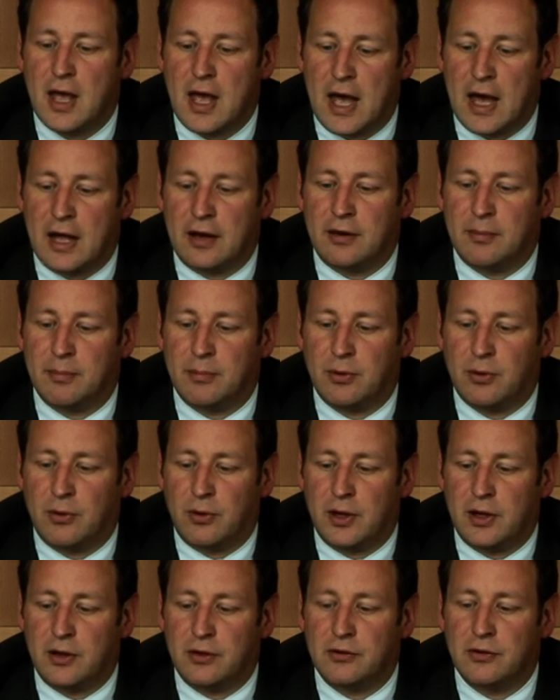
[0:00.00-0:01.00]
and
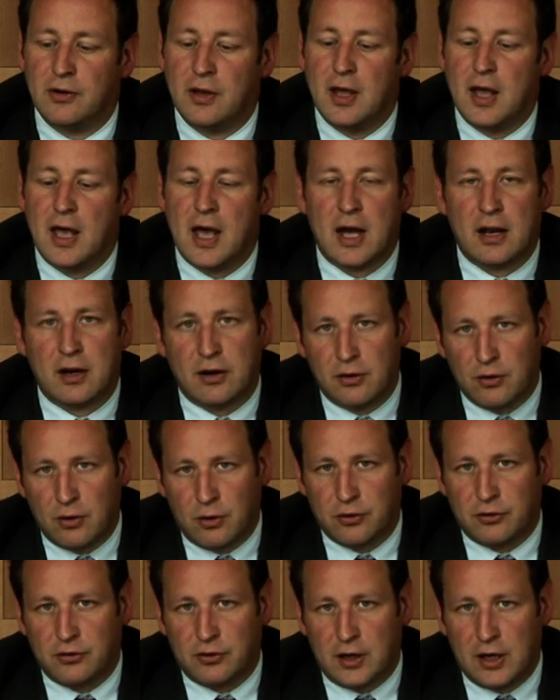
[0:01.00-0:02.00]
employees and are
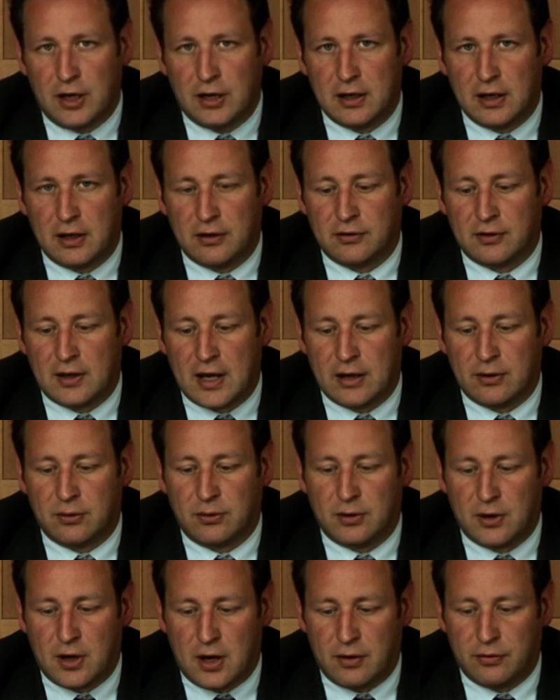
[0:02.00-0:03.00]
not seen as an
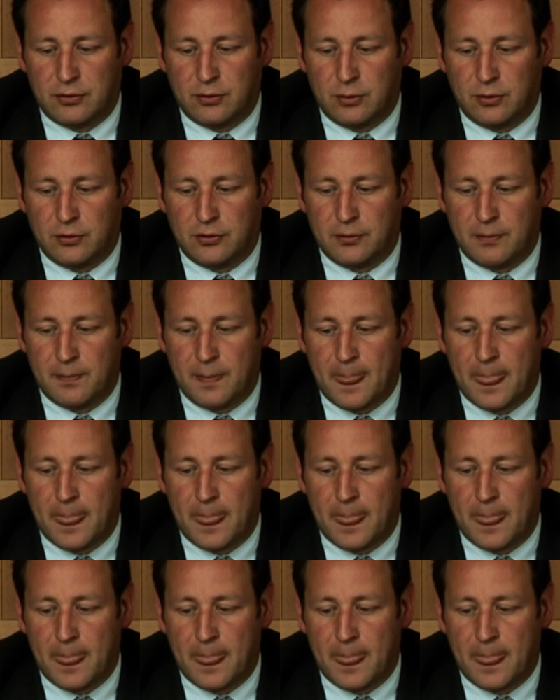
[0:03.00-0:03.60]
add-on afterwards.